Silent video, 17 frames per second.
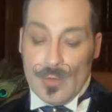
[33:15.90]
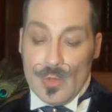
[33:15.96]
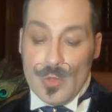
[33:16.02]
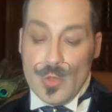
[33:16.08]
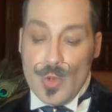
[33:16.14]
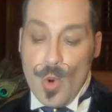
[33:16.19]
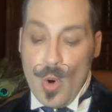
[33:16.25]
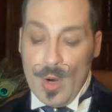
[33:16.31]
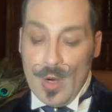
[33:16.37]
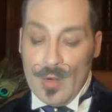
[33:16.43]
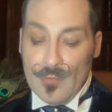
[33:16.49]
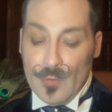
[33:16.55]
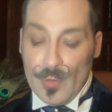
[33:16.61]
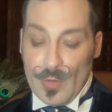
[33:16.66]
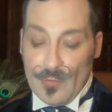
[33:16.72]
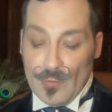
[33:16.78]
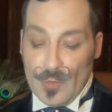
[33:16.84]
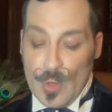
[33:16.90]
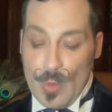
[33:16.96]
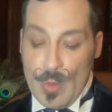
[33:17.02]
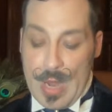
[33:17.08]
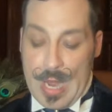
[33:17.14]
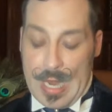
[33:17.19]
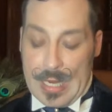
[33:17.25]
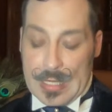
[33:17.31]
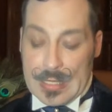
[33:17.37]
nor for a few
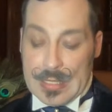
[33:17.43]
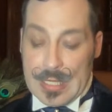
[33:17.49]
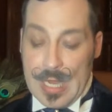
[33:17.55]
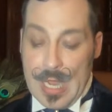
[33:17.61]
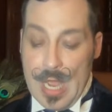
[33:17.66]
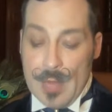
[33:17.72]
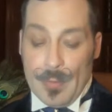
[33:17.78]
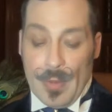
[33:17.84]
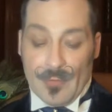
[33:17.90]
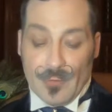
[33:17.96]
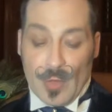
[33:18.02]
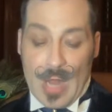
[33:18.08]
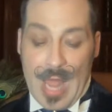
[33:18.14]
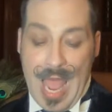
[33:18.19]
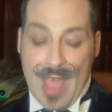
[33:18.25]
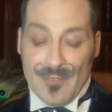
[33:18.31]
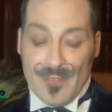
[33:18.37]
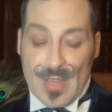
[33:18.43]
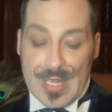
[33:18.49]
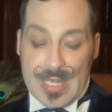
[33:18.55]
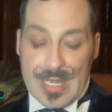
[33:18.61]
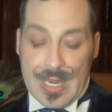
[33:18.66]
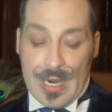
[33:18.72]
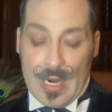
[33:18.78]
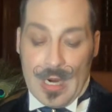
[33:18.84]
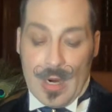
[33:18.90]
weeks, but for half a
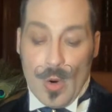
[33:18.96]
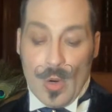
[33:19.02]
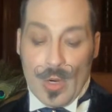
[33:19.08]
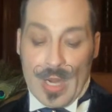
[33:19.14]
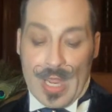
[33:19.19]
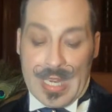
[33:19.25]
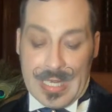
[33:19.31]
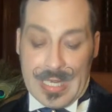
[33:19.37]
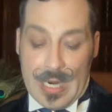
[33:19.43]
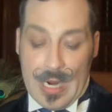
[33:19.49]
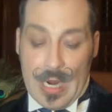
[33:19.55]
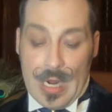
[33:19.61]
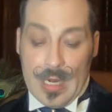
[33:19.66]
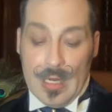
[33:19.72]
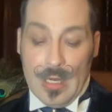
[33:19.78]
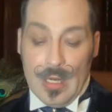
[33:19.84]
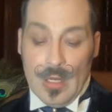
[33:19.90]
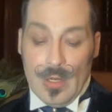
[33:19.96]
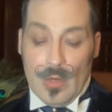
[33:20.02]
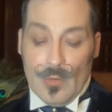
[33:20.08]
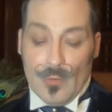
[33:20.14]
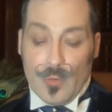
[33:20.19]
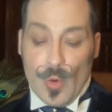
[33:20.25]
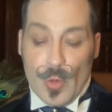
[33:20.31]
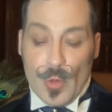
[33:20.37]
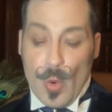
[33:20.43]
year, or your
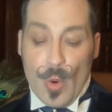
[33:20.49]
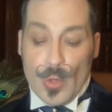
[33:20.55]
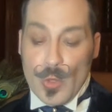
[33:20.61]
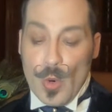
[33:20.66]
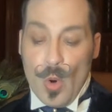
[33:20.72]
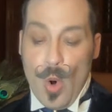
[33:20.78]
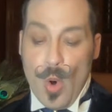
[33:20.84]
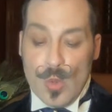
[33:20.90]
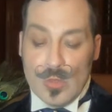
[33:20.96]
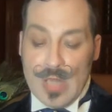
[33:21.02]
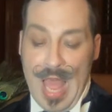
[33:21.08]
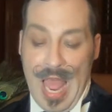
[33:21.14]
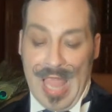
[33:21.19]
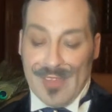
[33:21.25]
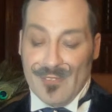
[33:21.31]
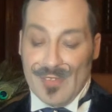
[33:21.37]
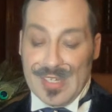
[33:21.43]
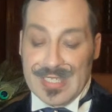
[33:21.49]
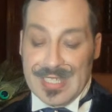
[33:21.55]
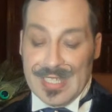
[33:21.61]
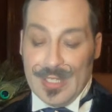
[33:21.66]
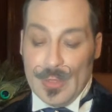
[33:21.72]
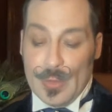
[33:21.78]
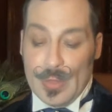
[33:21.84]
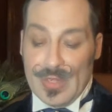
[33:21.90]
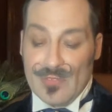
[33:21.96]
whole life
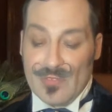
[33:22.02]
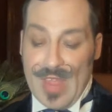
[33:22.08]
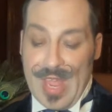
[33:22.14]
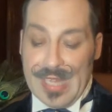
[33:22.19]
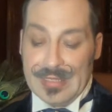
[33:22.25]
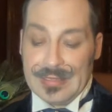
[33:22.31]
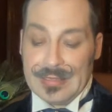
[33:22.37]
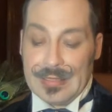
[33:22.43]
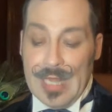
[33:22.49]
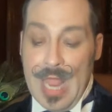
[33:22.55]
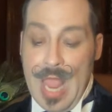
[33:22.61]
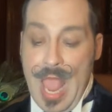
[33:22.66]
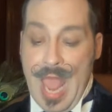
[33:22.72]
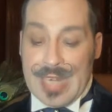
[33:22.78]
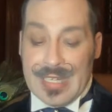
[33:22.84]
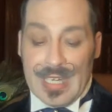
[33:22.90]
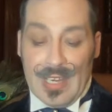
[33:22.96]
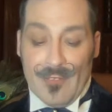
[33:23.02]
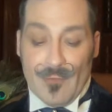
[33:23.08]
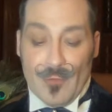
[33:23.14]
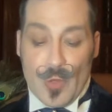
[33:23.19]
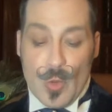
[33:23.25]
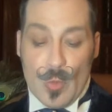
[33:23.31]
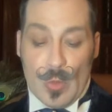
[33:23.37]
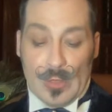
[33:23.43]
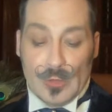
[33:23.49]
until you confess. And
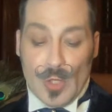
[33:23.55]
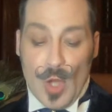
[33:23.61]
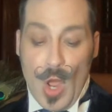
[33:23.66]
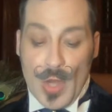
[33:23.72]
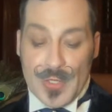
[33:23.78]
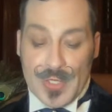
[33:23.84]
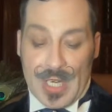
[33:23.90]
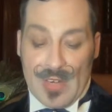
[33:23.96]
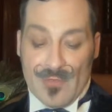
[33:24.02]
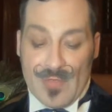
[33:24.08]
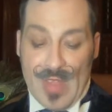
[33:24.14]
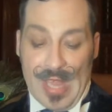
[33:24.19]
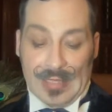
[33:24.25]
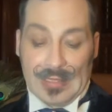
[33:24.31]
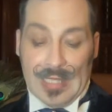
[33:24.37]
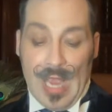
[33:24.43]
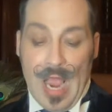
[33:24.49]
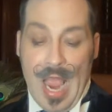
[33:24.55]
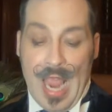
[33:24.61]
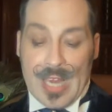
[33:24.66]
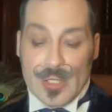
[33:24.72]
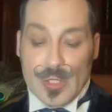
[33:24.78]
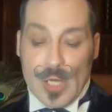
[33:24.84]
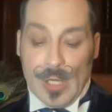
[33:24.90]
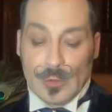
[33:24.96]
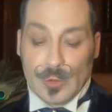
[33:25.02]
if you will not confess, I
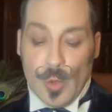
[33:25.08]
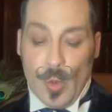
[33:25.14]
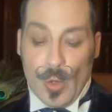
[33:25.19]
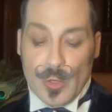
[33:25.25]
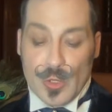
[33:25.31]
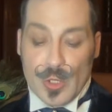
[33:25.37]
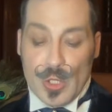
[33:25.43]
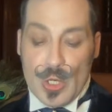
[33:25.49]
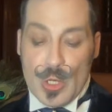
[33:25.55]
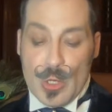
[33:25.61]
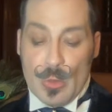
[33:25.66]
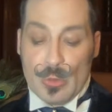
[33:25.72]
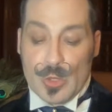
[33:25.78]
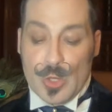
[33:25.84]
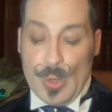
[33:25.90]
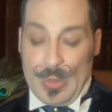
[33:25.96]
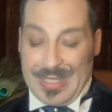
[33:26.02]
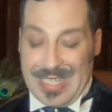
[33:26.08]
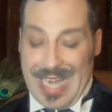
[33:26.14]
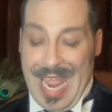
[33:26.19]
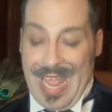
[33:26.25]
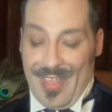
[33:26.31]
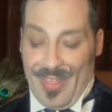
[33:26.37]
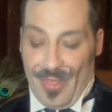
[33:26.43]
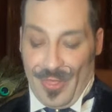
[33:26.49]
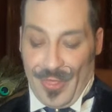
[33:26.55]
shall torture you to
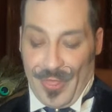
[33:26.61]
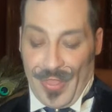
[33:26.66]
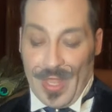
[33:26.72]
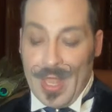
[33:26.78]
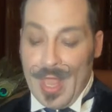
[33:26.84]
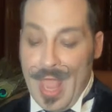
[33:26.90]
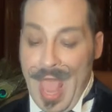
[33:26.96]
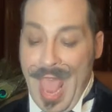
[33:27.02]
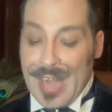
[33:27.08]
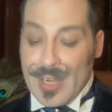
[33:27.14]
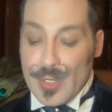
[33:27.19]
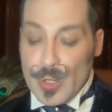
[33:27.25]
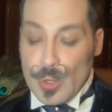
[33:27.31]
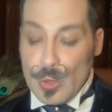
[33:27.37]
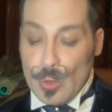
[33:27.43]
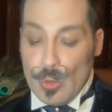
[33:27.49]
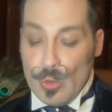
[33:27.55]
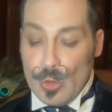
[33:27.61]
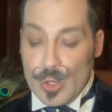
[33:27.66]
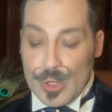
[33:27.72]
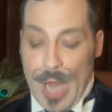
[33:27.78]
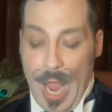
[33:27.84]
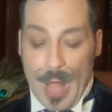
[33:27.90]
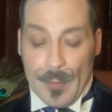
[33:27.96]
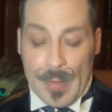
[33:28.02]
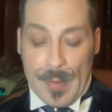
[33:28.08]
death, and you
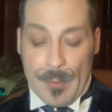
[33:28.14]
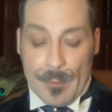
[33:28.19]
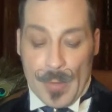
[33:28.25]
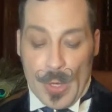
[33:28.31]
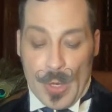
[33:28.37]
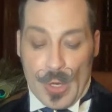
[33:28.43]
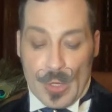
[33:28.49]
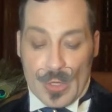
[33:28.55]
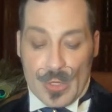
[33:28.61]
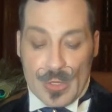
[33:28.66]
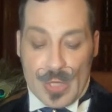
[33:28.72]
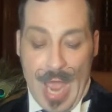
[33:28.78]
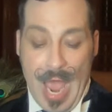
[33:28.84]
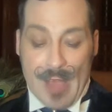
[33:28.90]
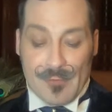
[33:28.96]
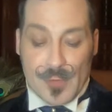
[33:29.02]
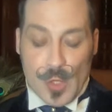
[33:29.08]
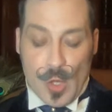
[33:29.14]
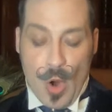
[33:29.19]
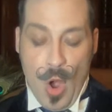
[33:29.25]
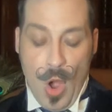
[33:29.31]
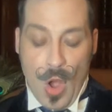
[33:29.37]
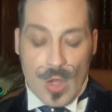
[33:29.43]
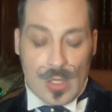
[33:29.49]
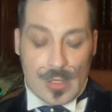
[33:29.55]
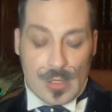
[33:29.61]
shall be burned after
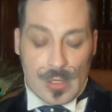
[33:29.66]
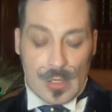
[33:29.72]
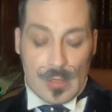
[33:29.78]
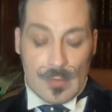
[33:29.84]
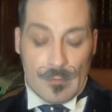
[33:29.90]
all.